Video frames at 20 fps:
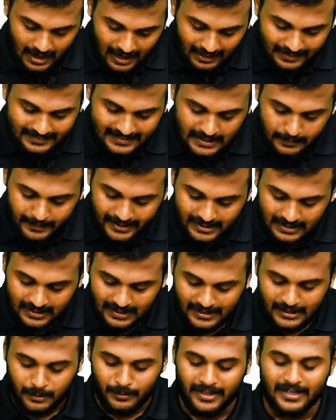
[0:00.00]
Ultimately,
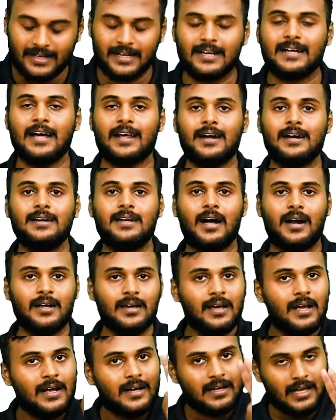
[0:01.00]
we will use the current. The
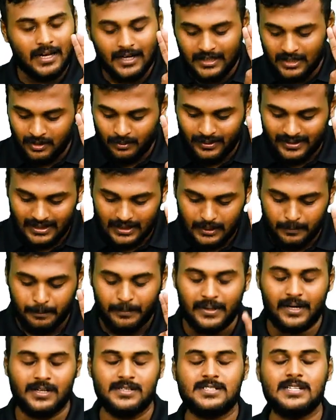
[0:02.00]

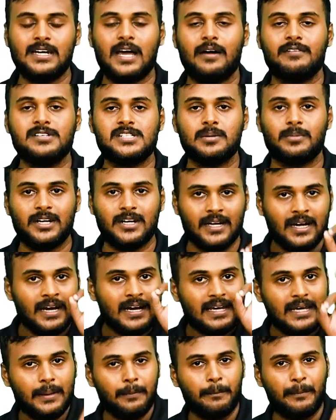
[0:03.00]
impedance is given.
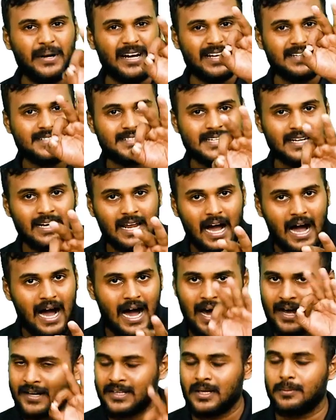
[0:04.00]
Impedance is
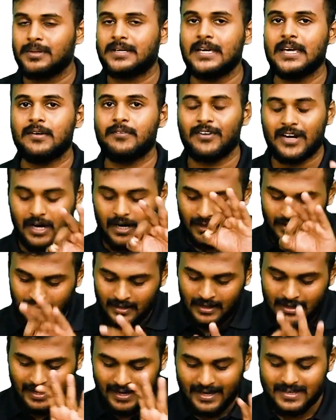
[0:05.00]
R.
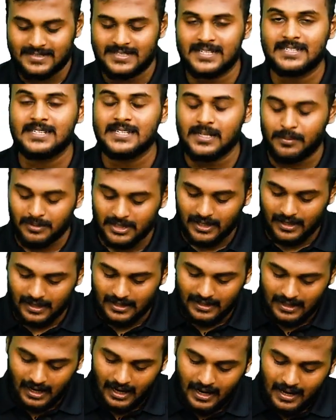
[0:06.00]
XC is the
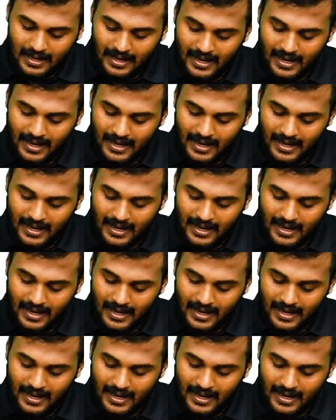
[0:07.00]
equation.